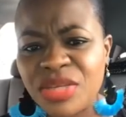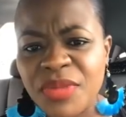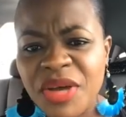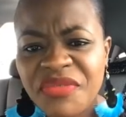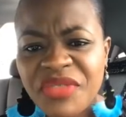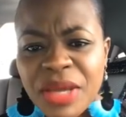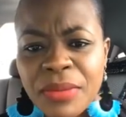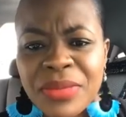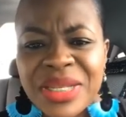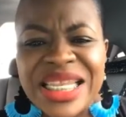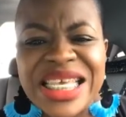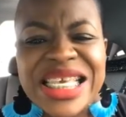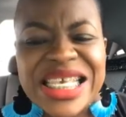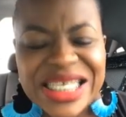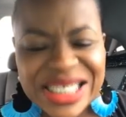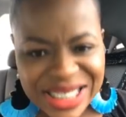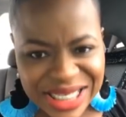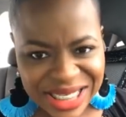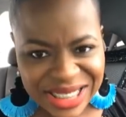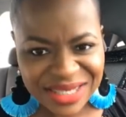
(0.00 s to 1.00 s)
some of them
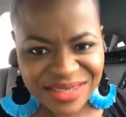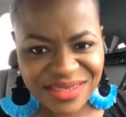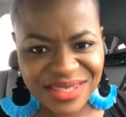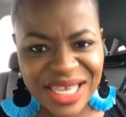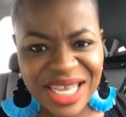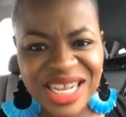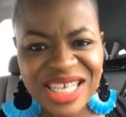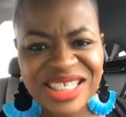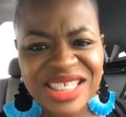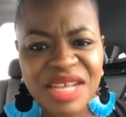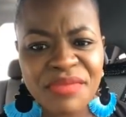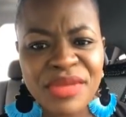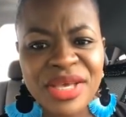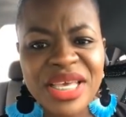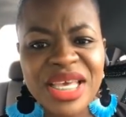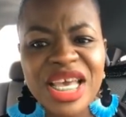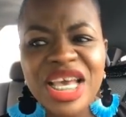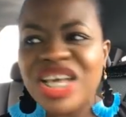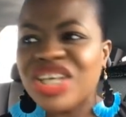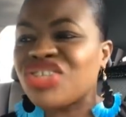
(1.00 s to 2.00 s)
leases. You understand
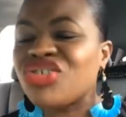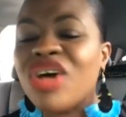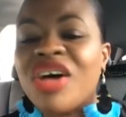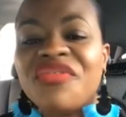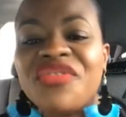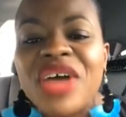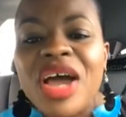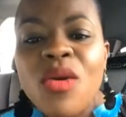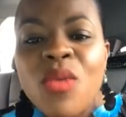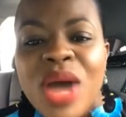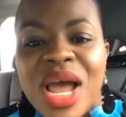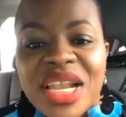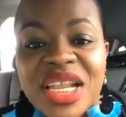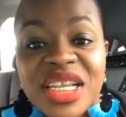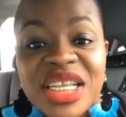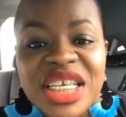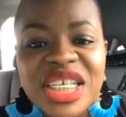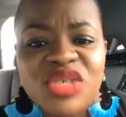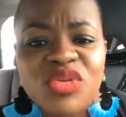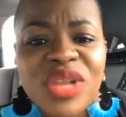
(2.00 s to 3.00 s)
me? So after a while the
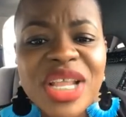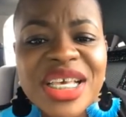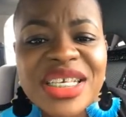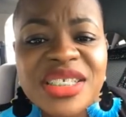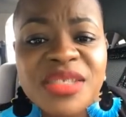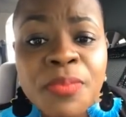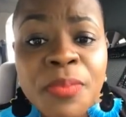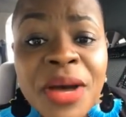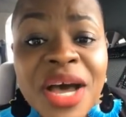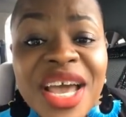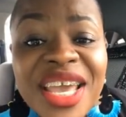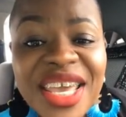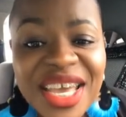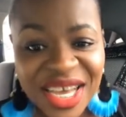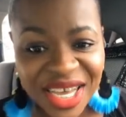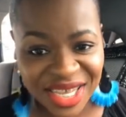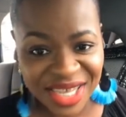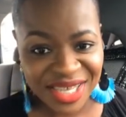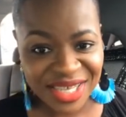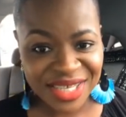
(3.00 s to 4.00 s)
lease will
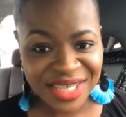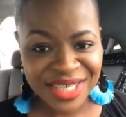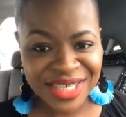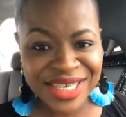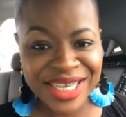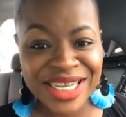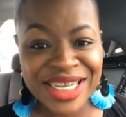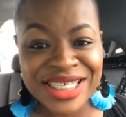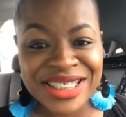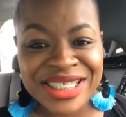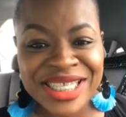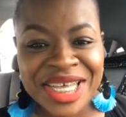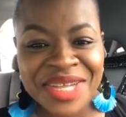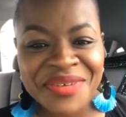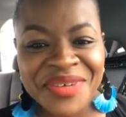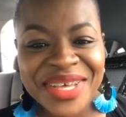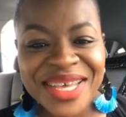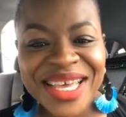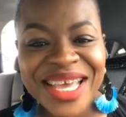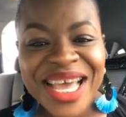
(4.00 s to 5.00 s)
expire. You
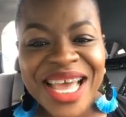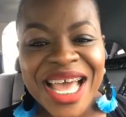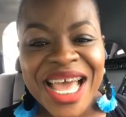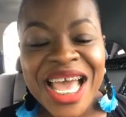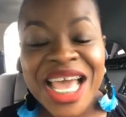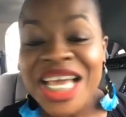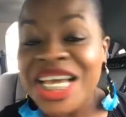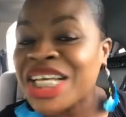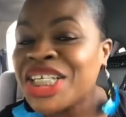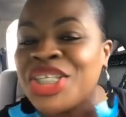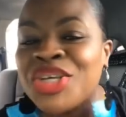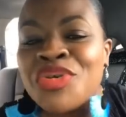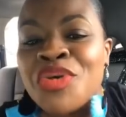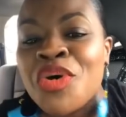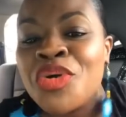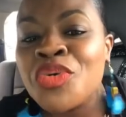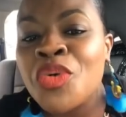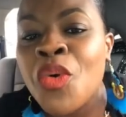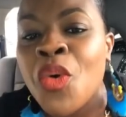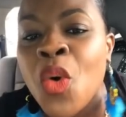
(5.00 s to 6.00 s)
understand me? Because you
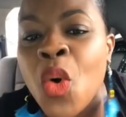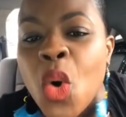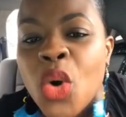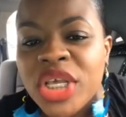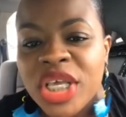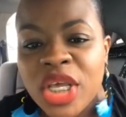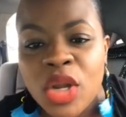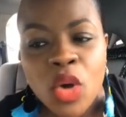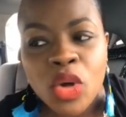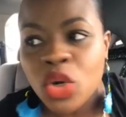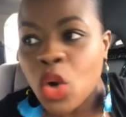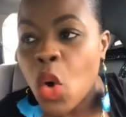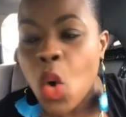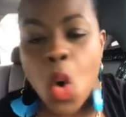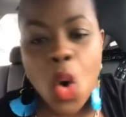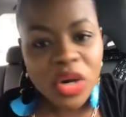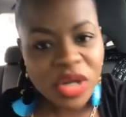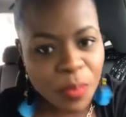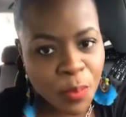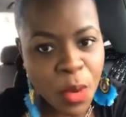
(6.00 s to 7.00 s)
don't
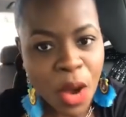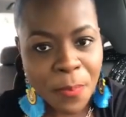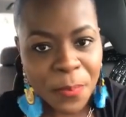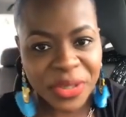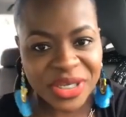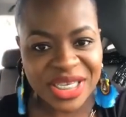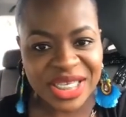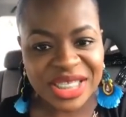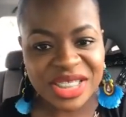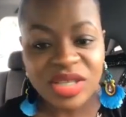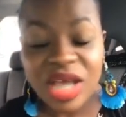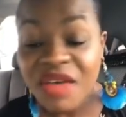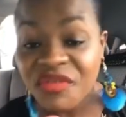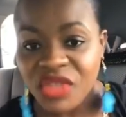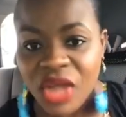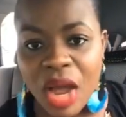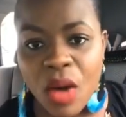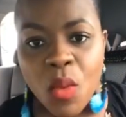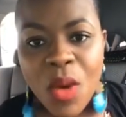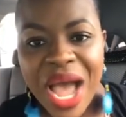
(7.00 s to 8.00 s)
own the property. So
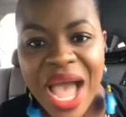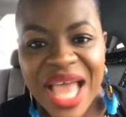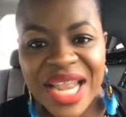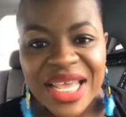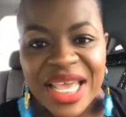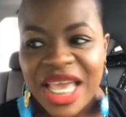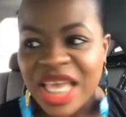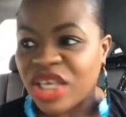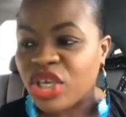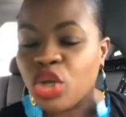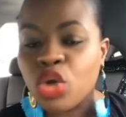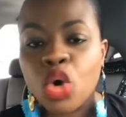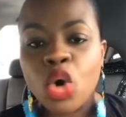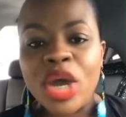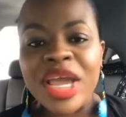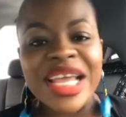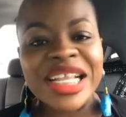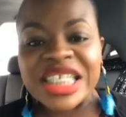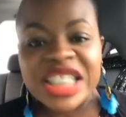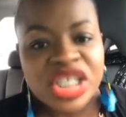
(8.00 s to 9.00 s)
after a while,
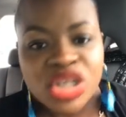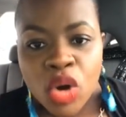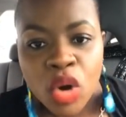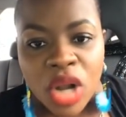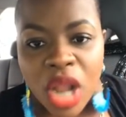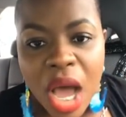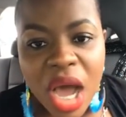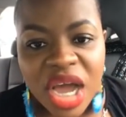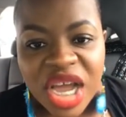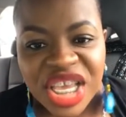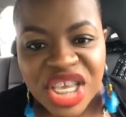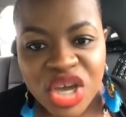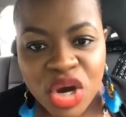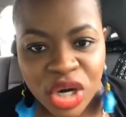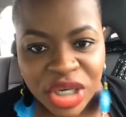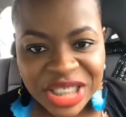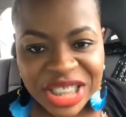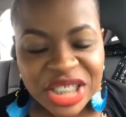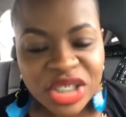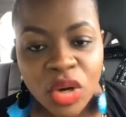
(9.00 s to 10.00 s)
it's no longer
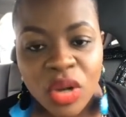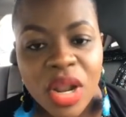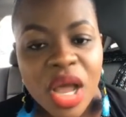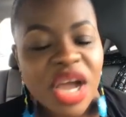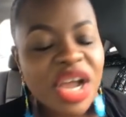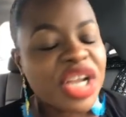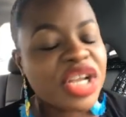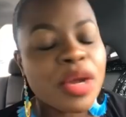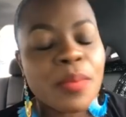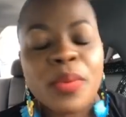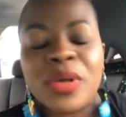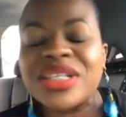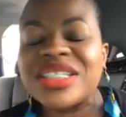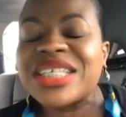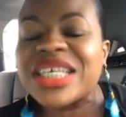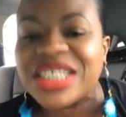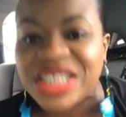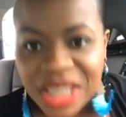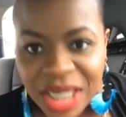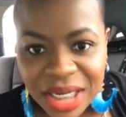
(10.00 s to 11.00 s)
yours. It's no longer in your
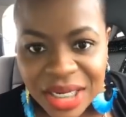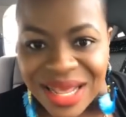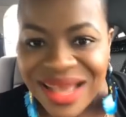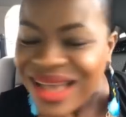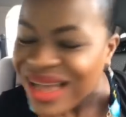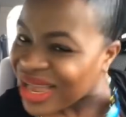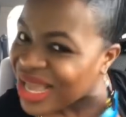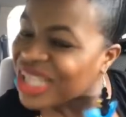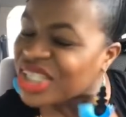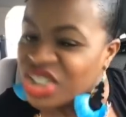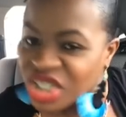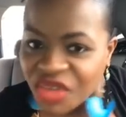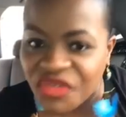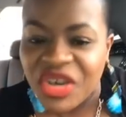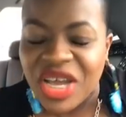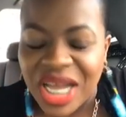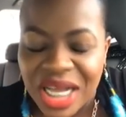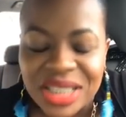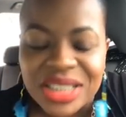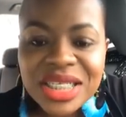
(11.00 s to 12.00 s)
possession. I see if you
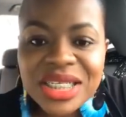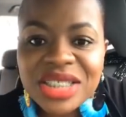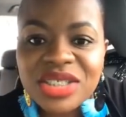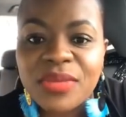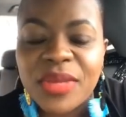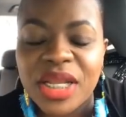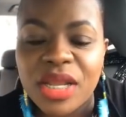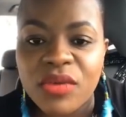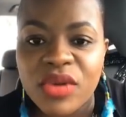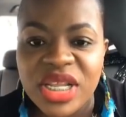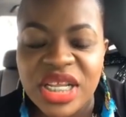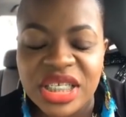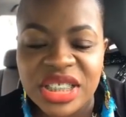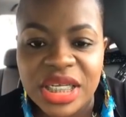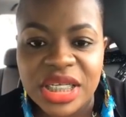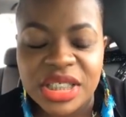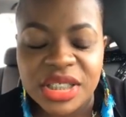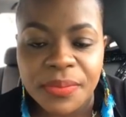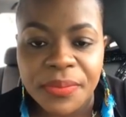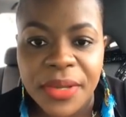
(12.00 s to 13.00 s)
consider somebody in a
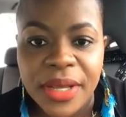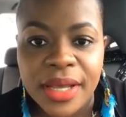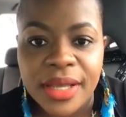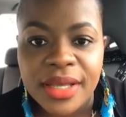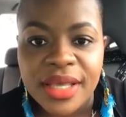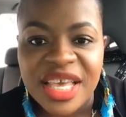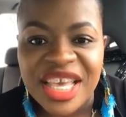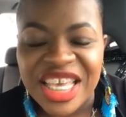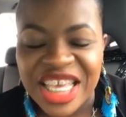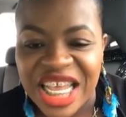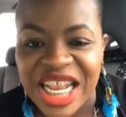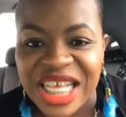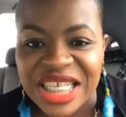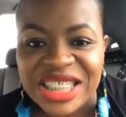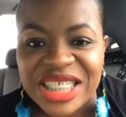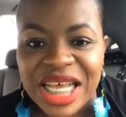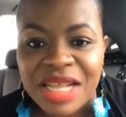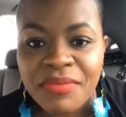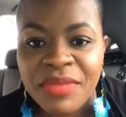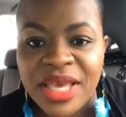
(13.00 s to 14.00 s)
relationship here. You
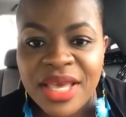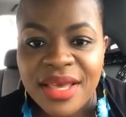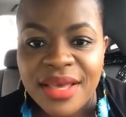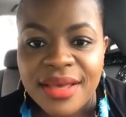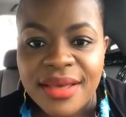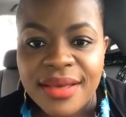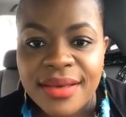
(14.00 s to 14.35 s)
understand me?